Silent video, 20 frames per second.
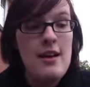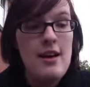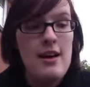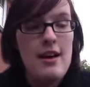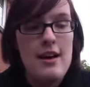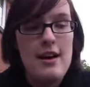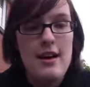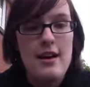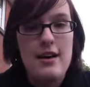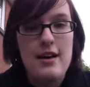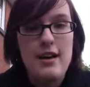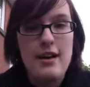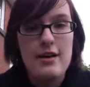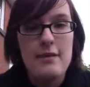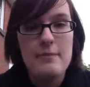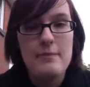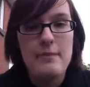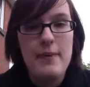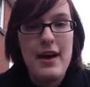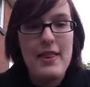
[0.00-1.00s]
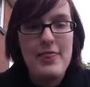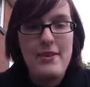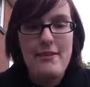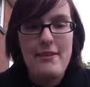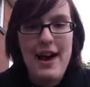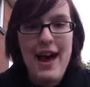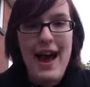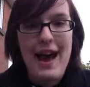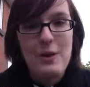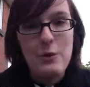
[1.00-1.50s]
And
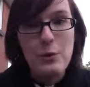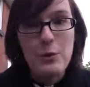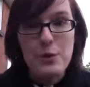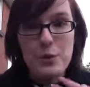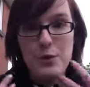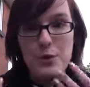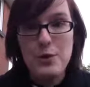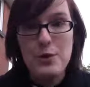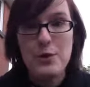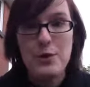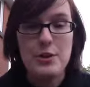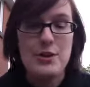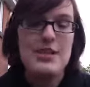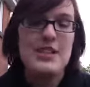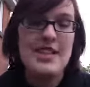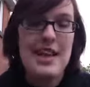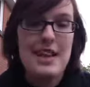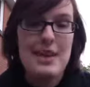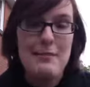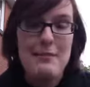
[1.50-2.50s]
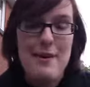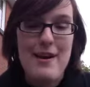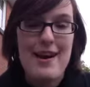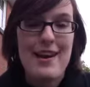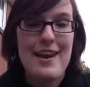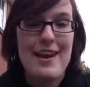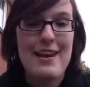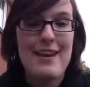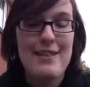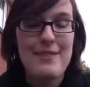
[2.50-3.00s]
how you can
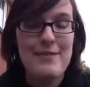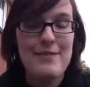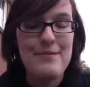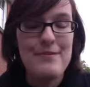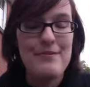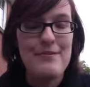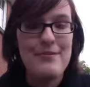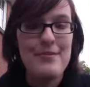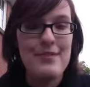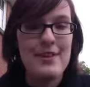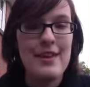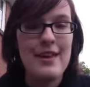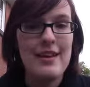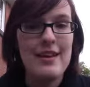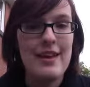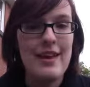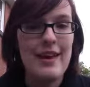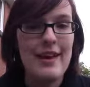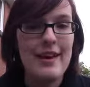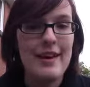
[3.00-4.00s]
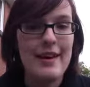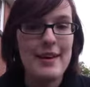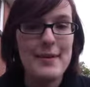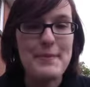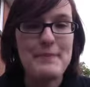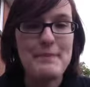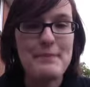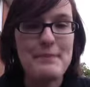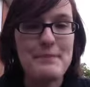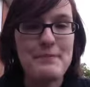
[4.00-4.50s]
celebrate it,
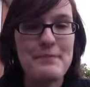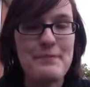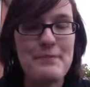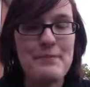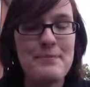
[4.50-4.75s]
and